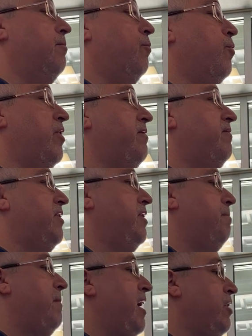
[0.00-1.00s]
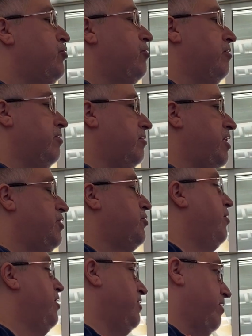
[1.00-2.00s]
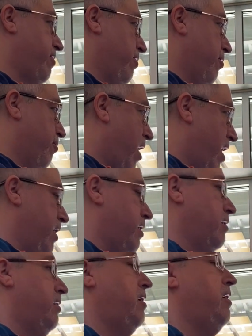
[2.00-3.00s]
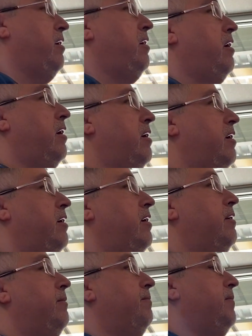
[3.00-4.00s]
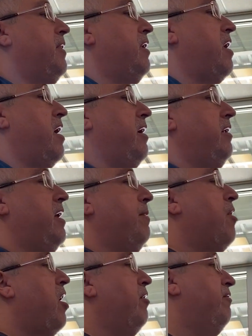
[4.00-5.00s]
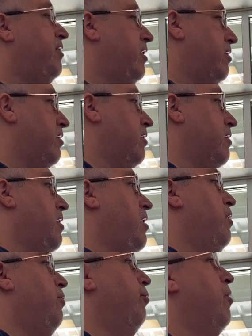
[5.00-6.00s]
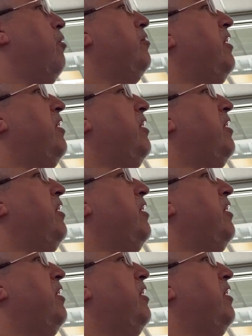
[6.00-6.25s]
one of the major historians of the Third Reich, a guy named Otto Wienerker, wrote